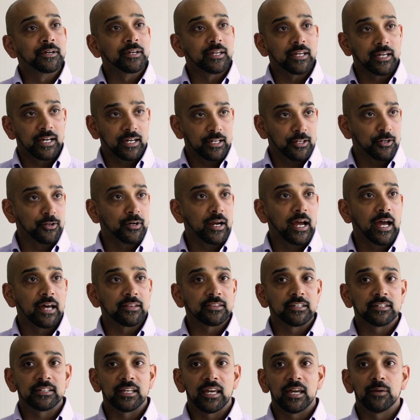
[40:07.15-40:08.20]
yeah, you're at
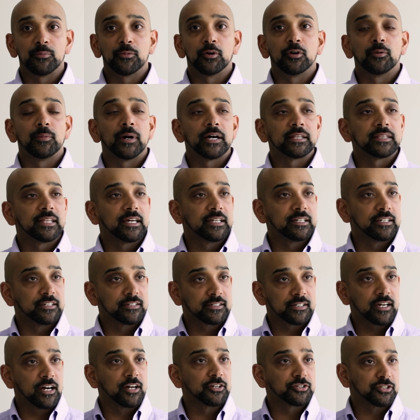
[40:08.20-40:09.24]
the table about that
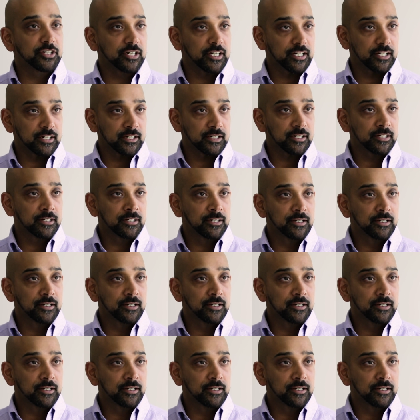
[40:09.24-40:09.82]
discussion.